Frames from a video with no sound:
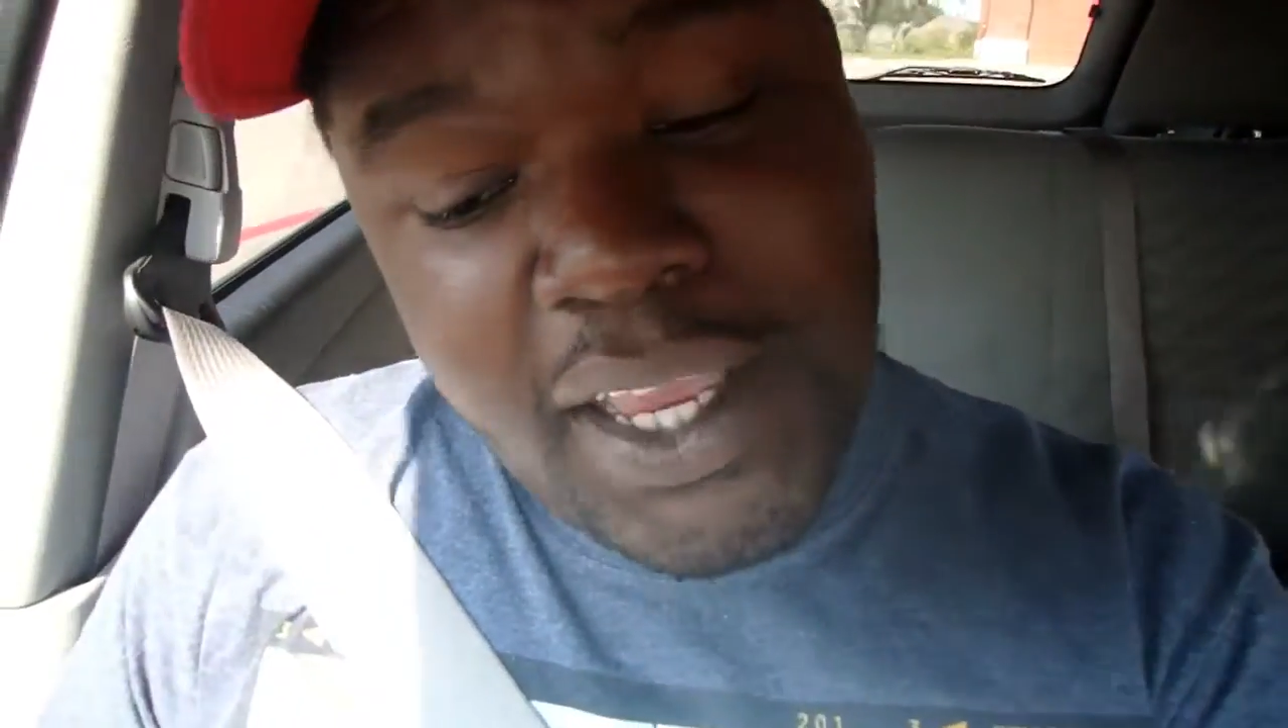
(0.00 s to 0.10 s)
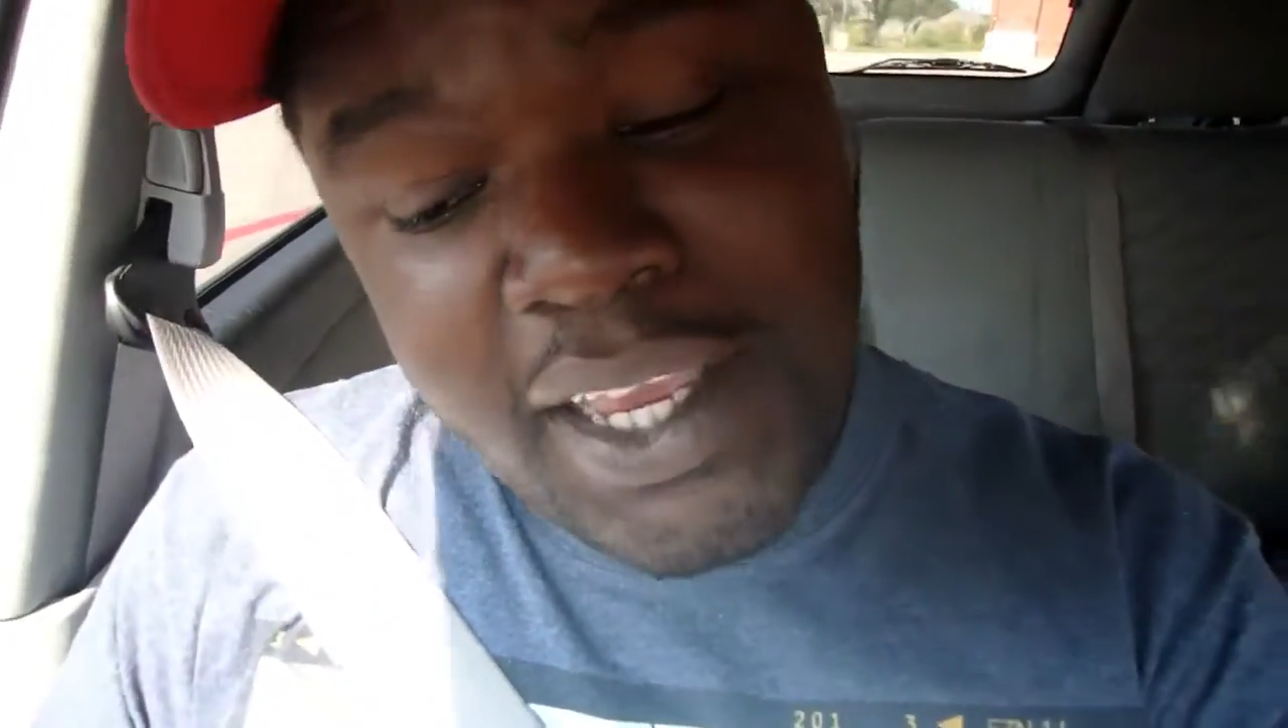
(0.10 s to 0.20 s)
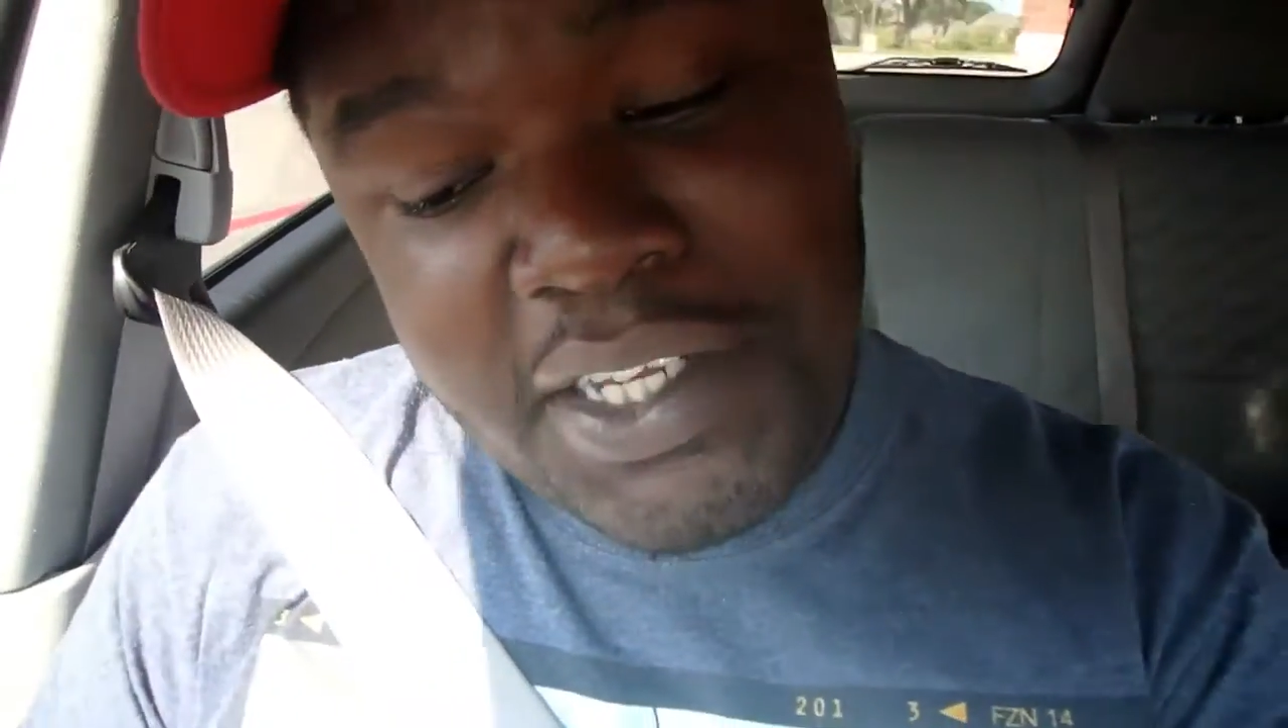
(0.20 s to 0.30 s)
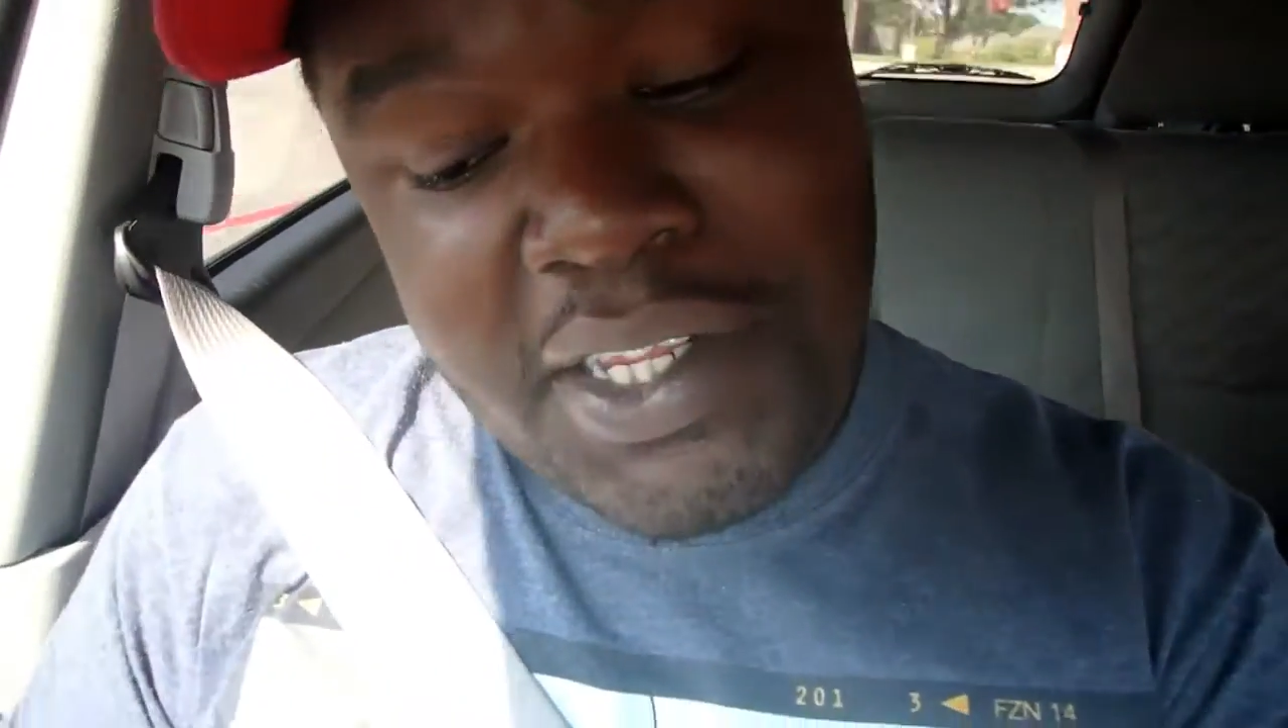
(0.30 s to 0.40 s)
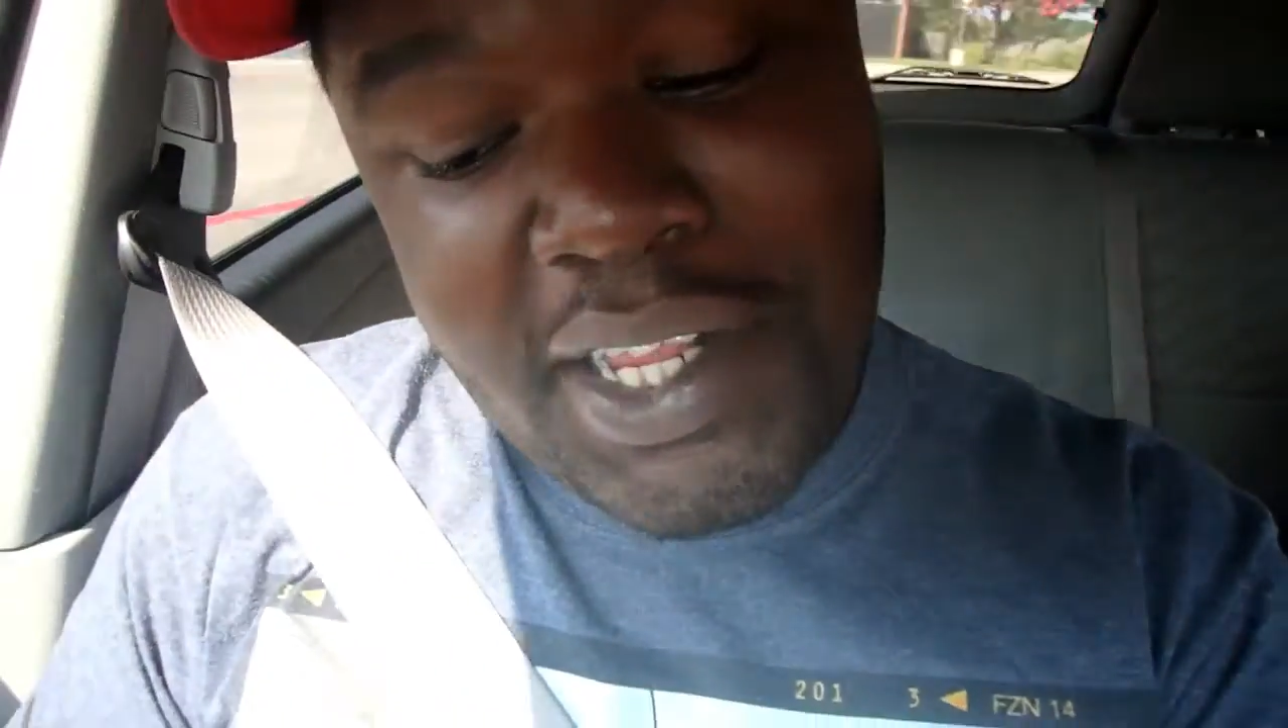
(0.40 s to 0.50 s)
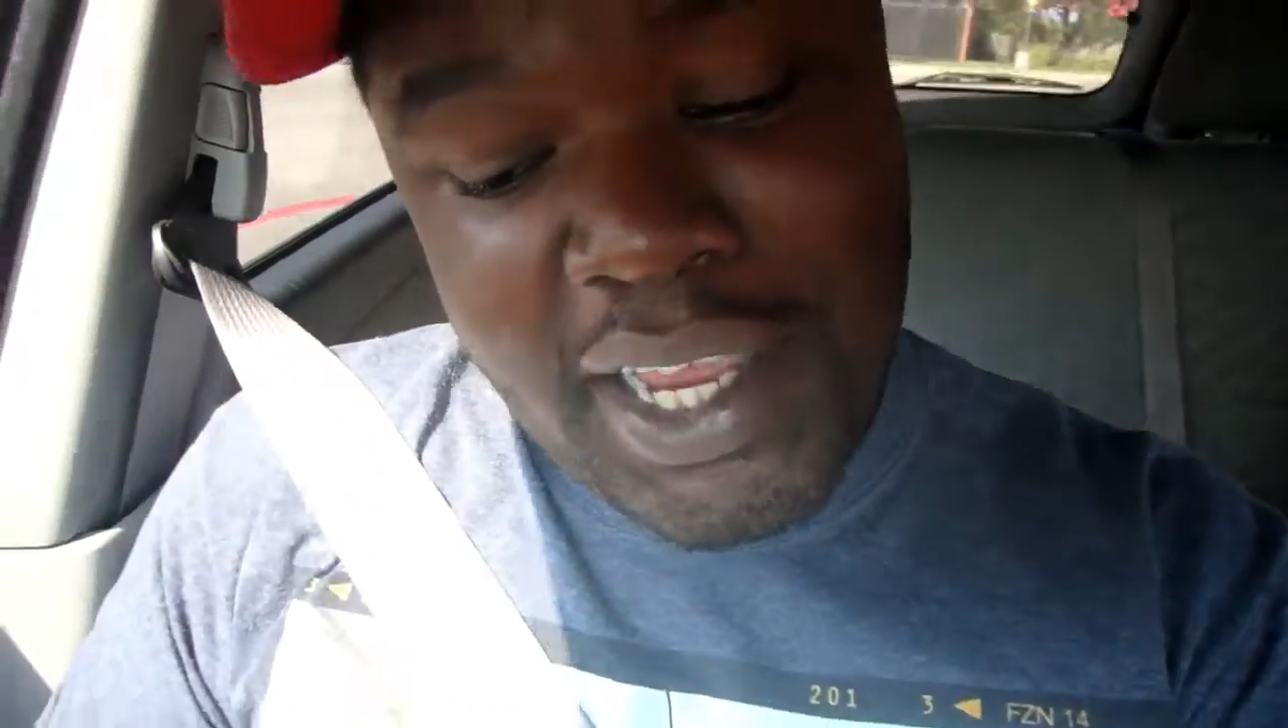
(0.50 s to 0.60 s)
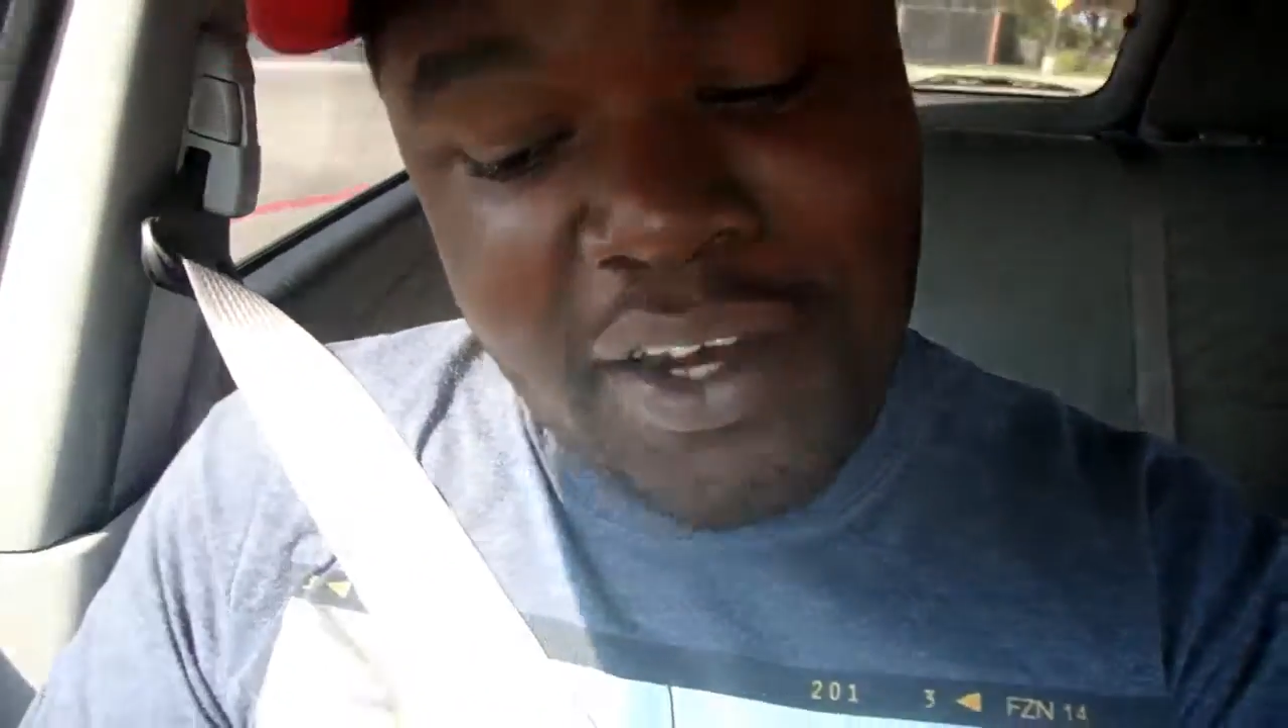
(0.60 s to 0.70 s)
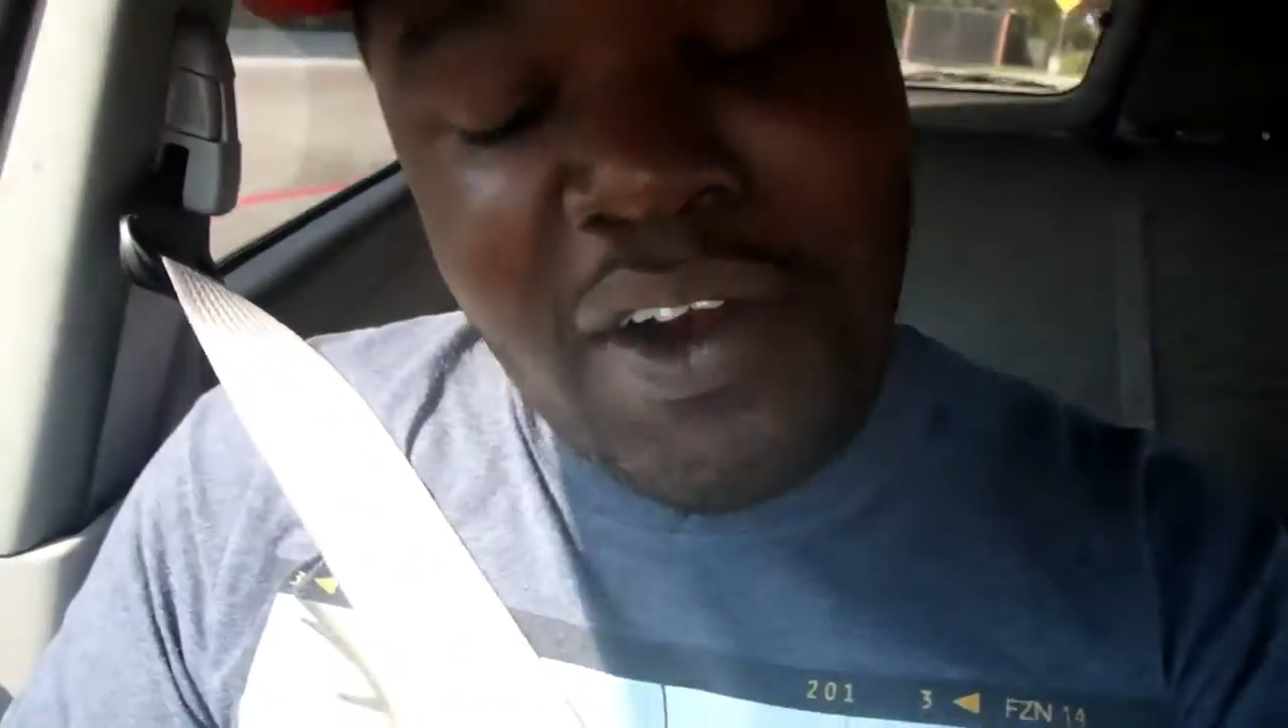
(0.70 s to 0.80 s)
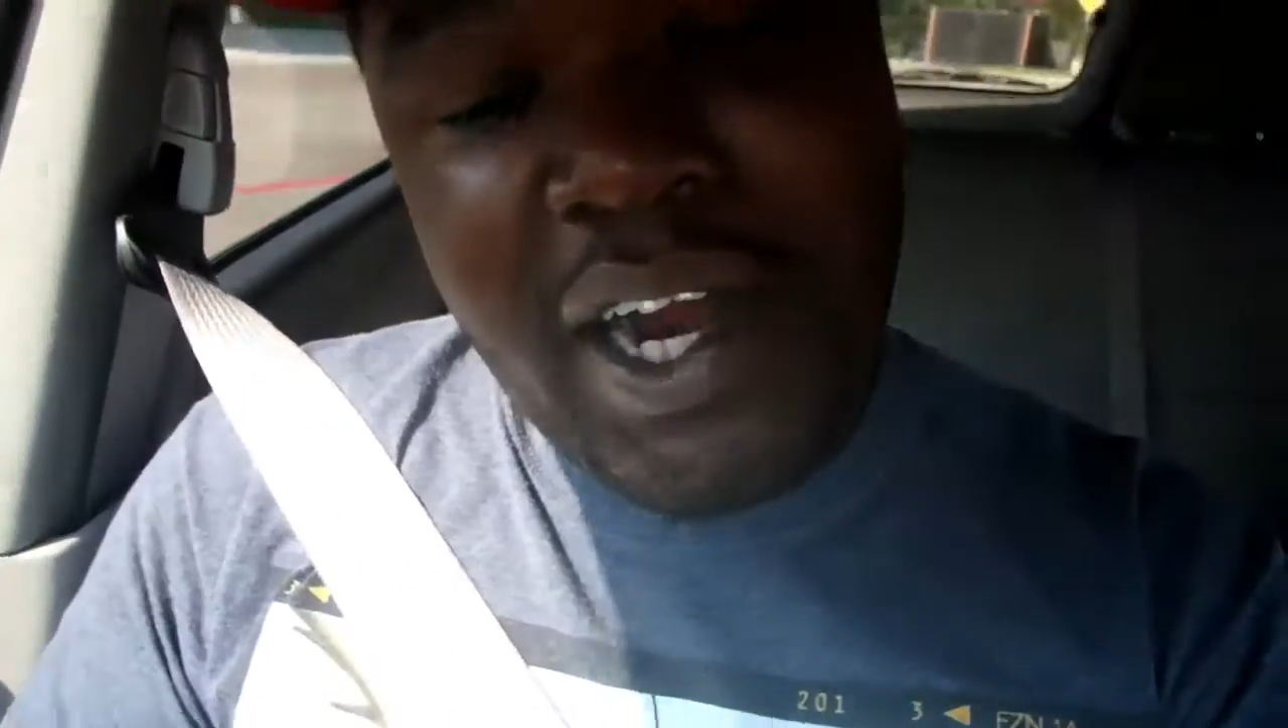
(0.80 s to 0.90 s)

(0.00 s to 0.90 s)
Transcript: it's like